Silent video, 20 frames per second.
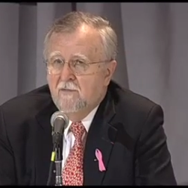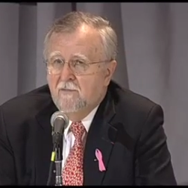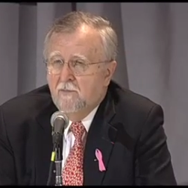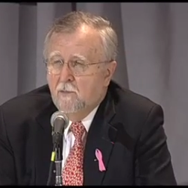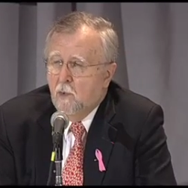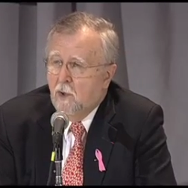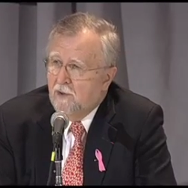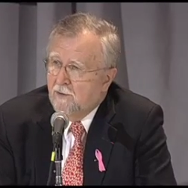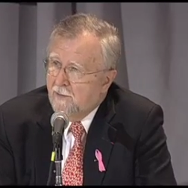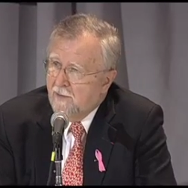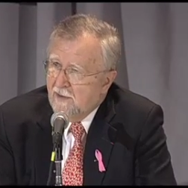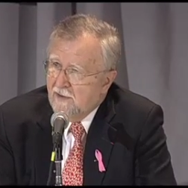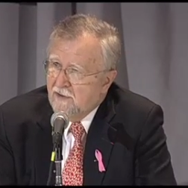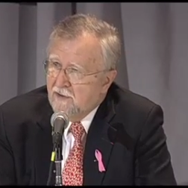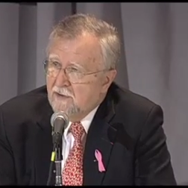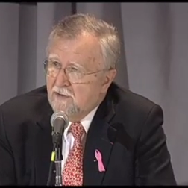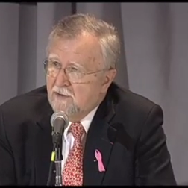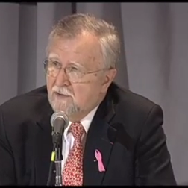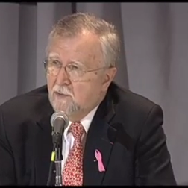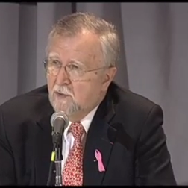what
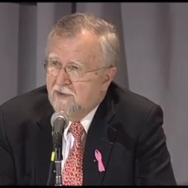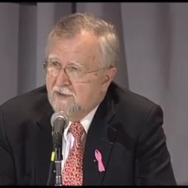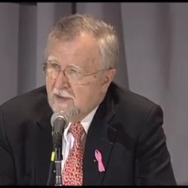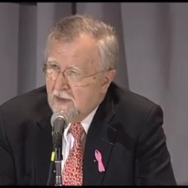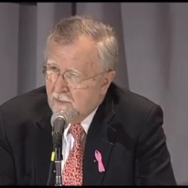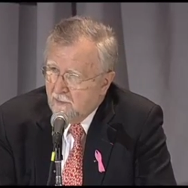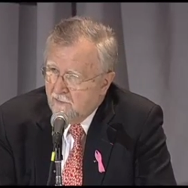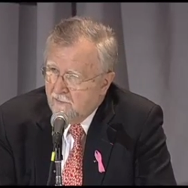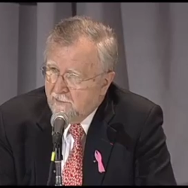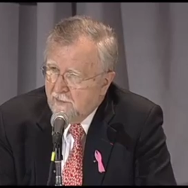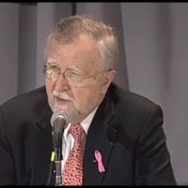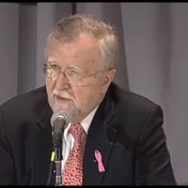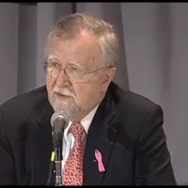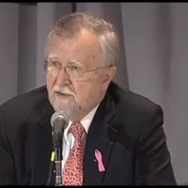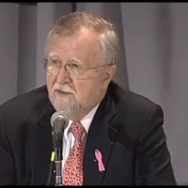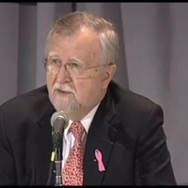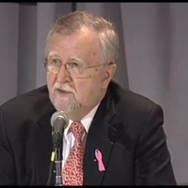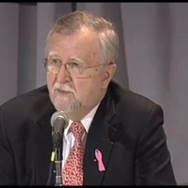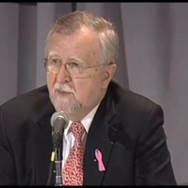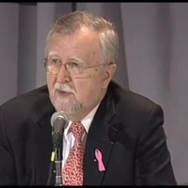type of
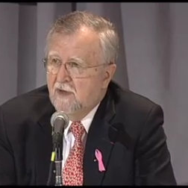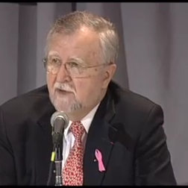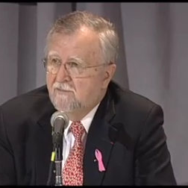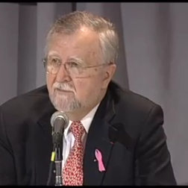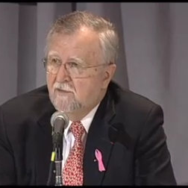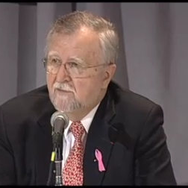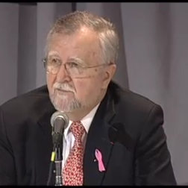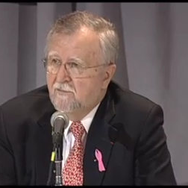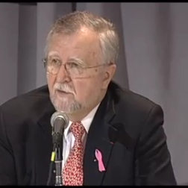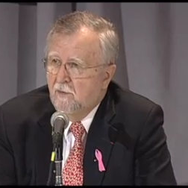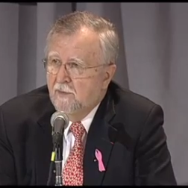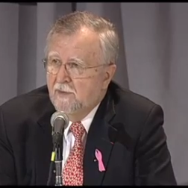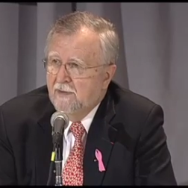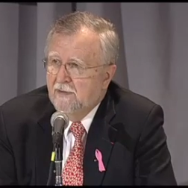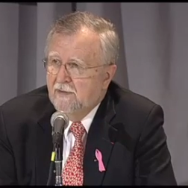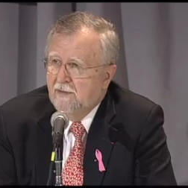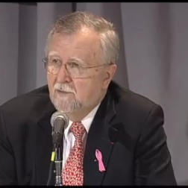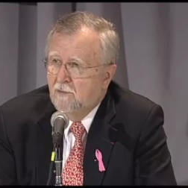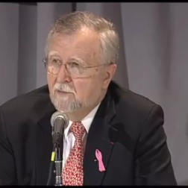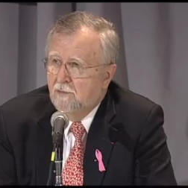patients benefit from it,